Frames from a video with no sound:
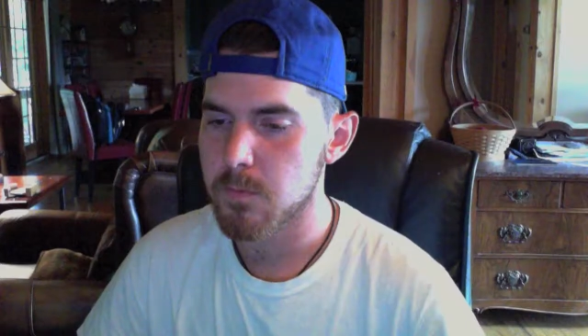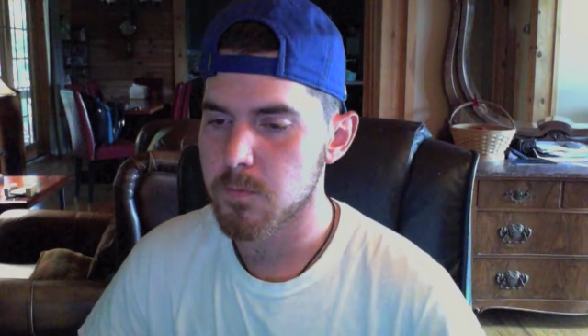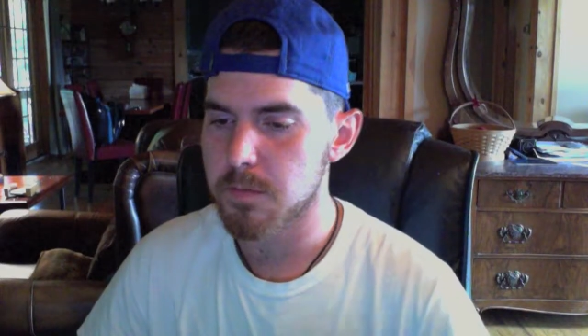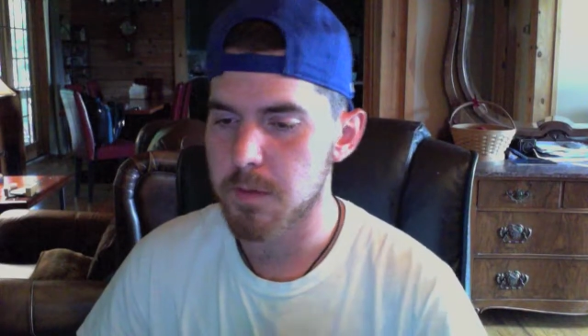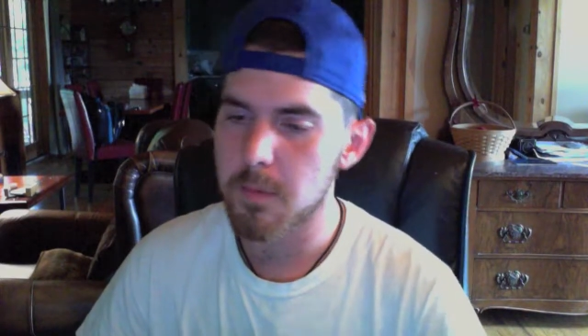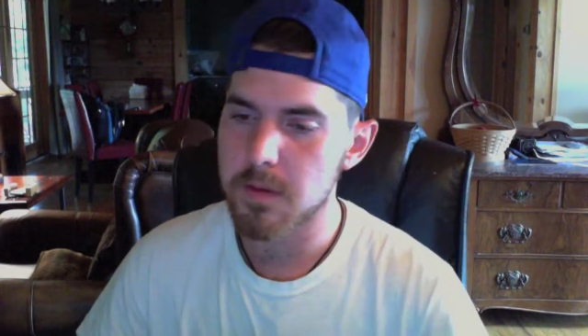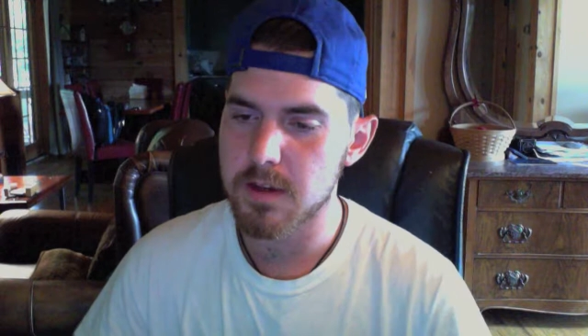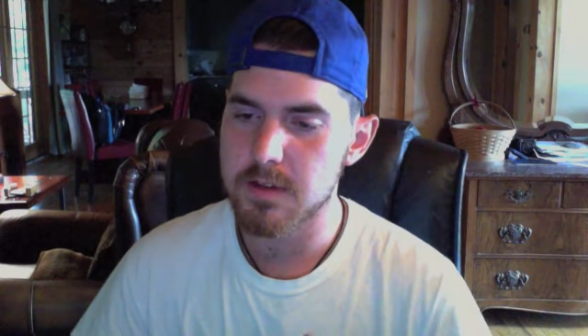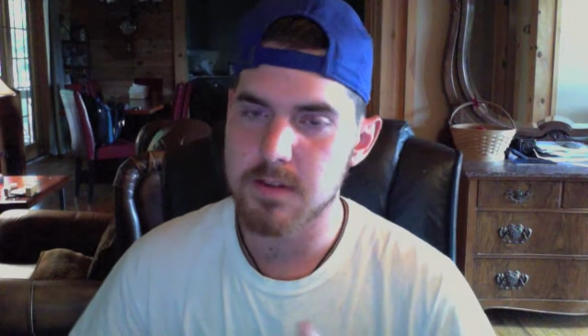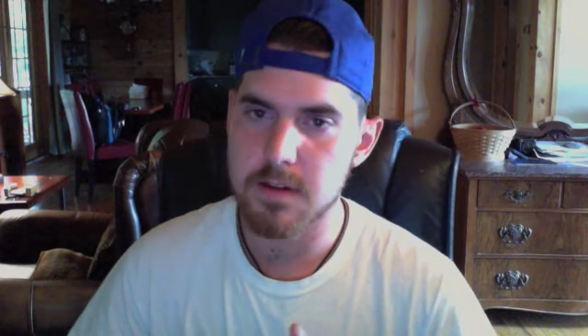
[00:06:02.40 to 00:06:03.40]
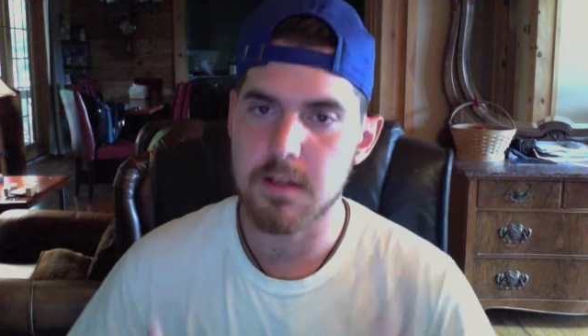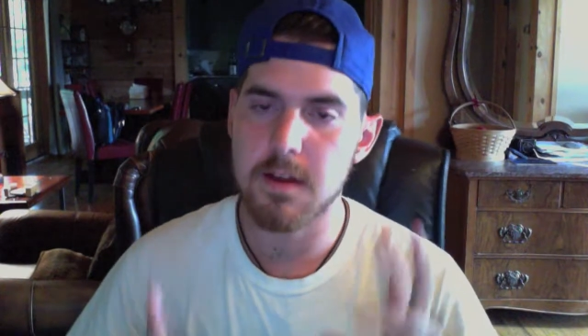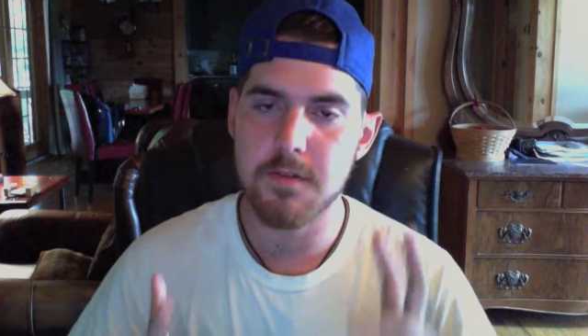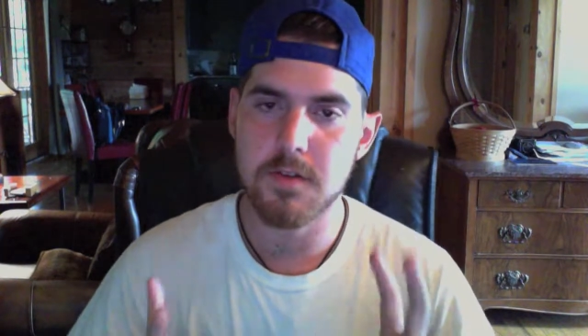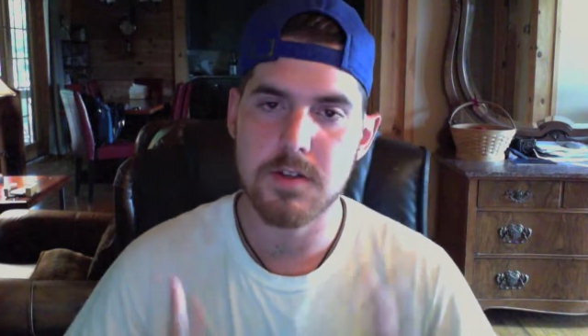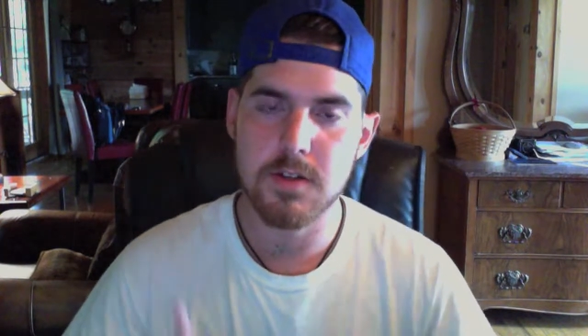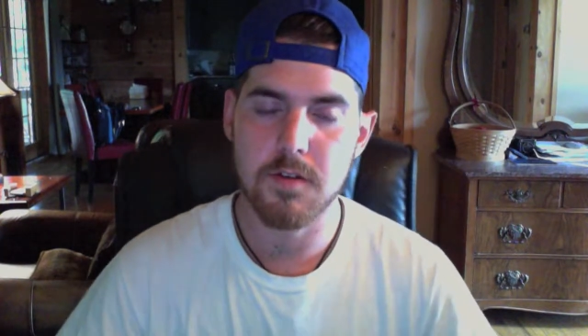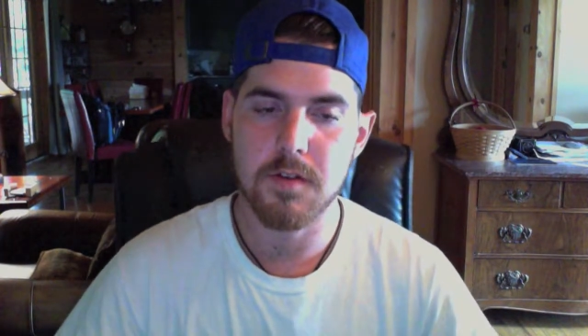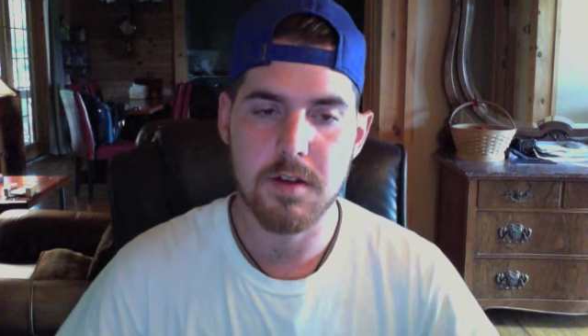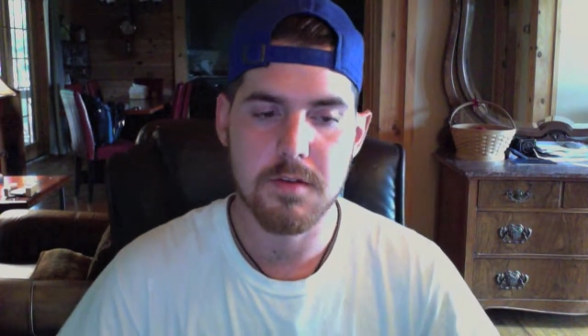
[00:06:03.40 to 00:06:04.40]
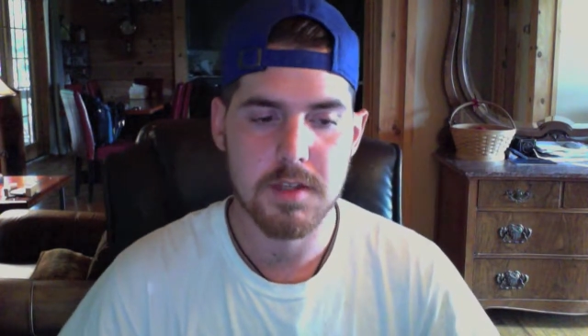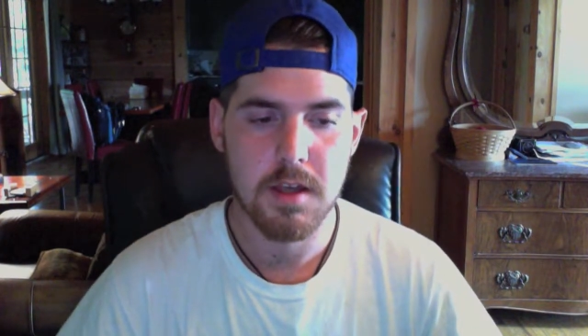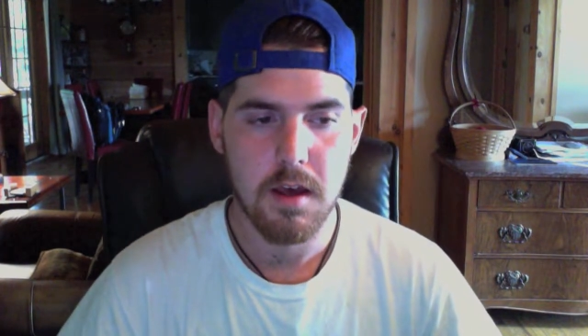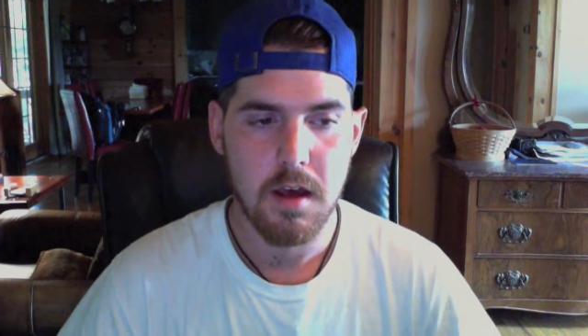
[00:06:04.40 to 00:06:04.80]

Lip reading: Republicans and a lot of conservatives